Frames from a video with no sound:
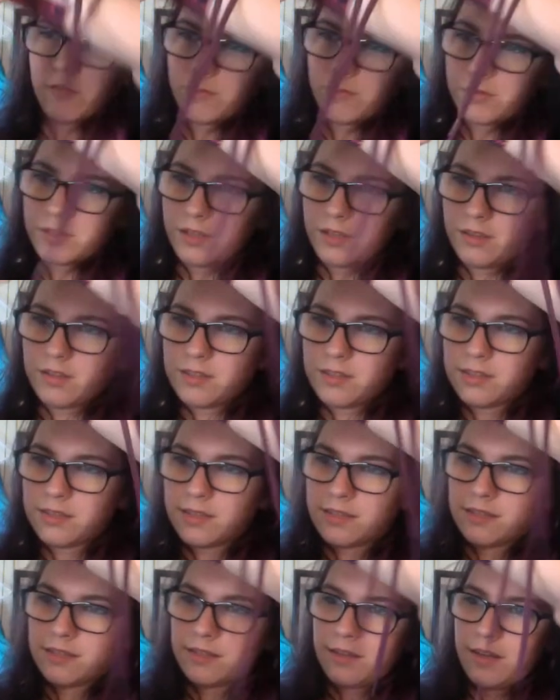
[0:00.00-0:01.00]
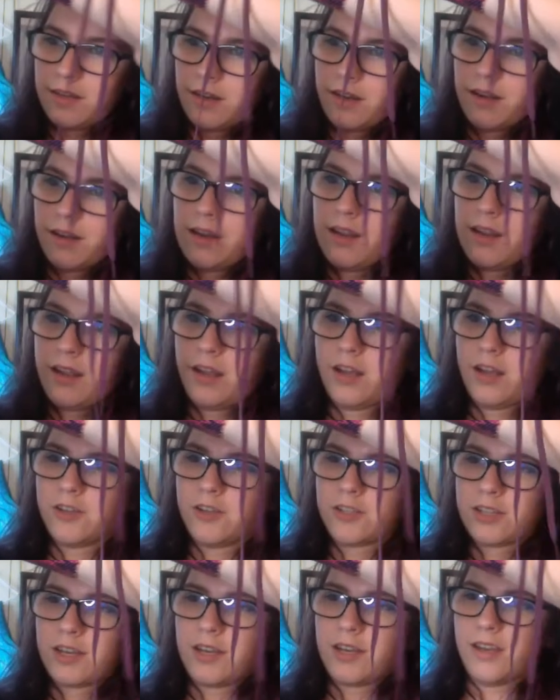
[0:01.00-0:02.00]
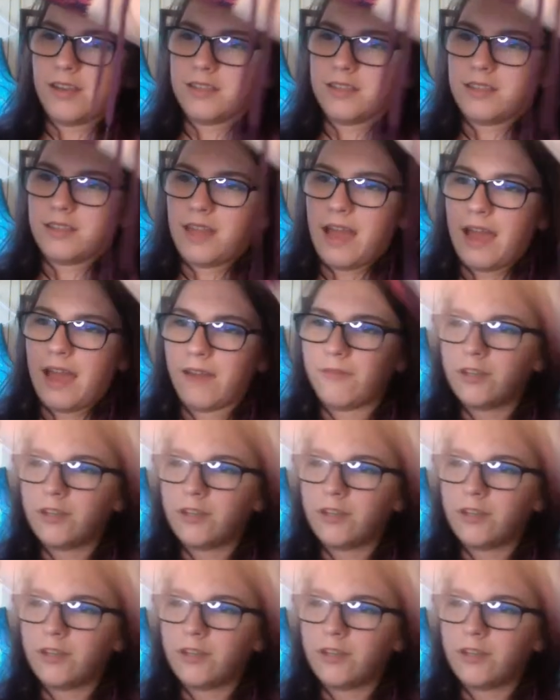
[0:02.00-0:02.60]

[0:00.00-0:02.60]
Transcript: pretend this doesn't appear. It just kind of does that,